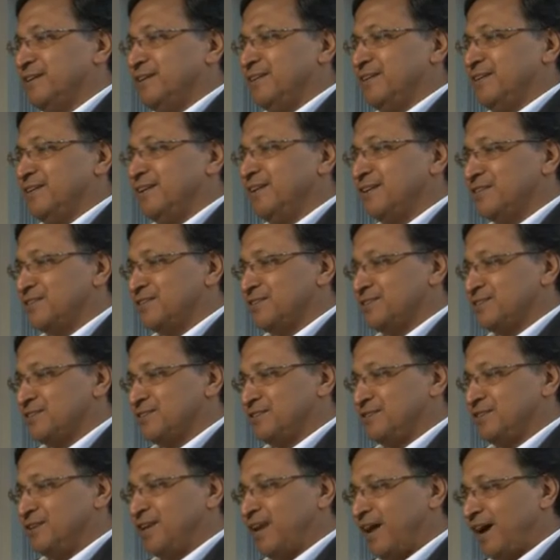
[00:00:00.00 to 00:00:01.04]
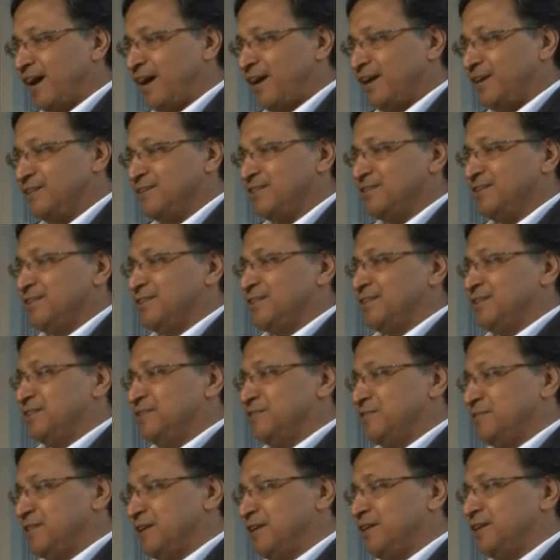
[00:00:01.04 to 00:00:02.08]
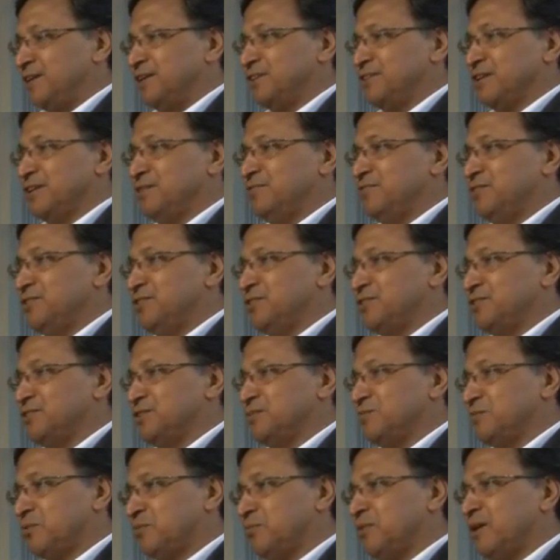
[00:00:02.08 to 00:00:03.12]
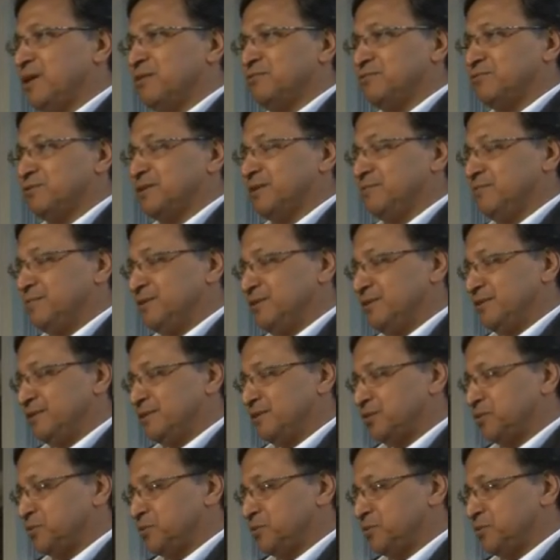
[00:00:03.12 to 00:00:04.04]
electricity, light, running a television, mobile phone, everything.